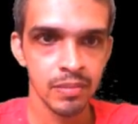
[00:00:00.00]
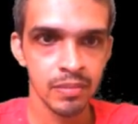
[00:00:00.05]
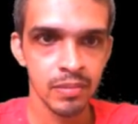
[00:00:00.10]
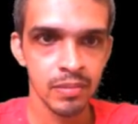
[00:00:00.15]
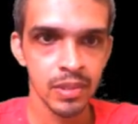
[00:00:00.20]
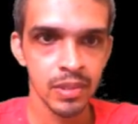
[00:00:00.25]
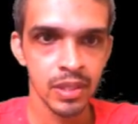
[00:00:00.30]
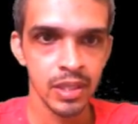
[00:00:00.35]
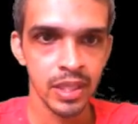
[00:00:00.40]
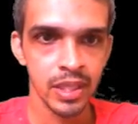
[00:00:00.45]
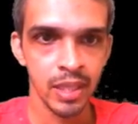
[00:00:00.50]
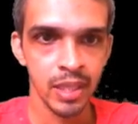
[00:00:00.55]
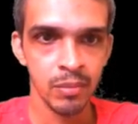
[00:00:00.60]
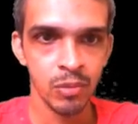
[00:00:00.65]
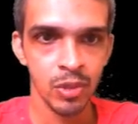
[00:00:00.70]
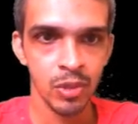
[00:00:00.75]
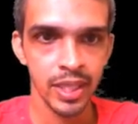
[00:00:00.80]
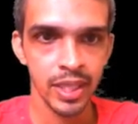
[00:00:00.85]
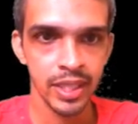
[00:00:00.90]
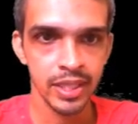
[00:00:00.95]
The
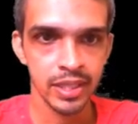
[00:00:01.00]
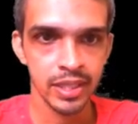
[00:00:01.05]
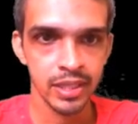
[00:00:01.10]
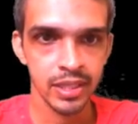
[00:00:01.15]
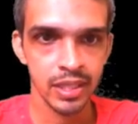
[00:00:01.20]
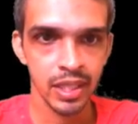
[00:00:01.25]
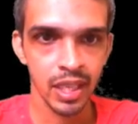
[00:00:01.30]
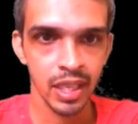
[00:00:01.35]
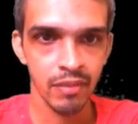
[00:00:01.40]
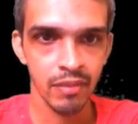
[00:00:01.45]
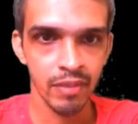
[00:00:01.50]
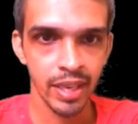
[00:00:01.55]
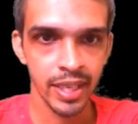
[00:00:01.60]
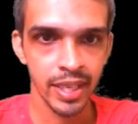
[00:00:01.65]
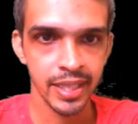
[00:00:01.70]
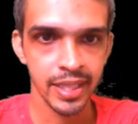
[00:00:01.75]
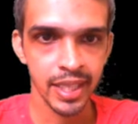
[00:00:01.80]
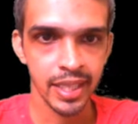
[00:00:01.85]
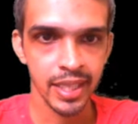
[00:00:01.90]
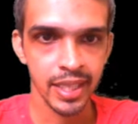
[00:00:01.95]
input is a
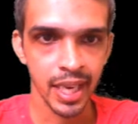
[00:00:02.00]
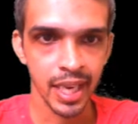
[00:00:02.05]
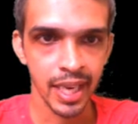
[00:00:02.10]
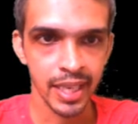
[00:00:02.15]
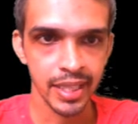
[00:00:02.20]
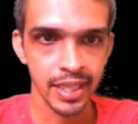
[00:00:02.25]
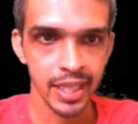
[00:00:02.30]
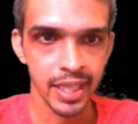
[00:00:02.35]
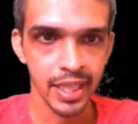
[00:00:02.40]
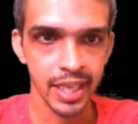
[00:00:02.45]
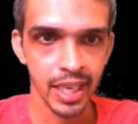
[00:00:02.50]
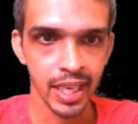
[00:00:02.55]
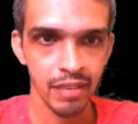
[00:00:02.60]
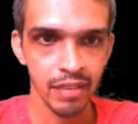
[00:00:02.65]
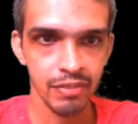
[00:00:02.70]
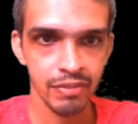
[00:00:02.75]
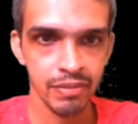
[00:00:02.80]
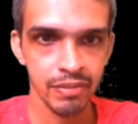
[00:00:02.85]
weighted connected graph